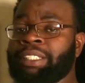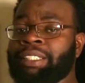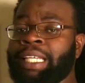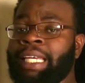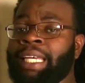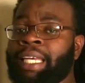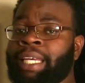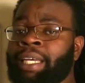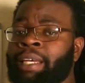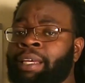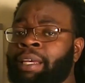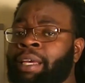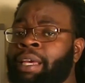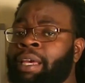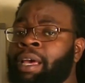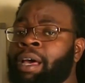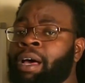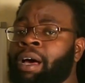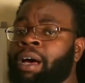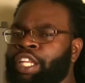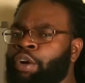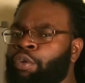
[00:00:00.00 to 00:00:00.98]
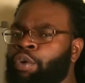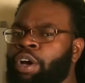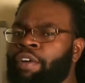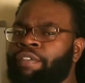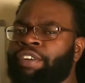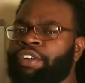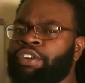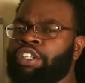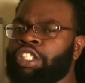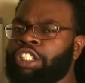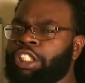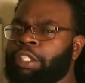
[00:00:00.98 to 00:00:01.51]
mistaken. Their
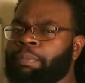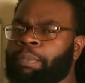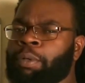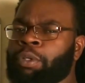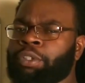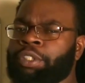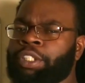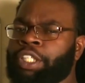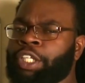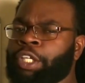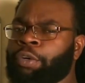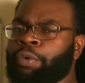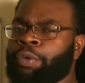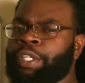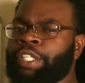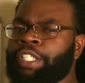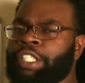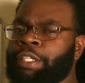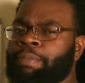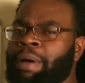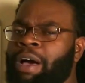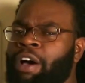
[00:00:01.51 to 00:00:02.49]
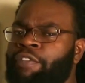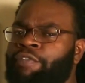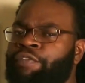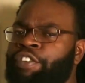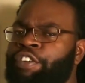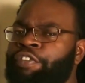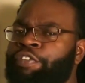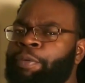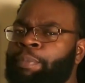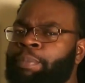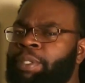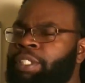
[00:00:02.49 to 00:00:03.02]
revenue is supposed to increase about
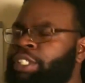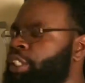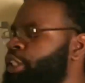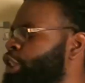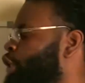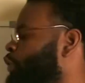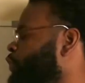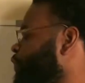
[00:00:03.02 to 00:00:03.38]
50%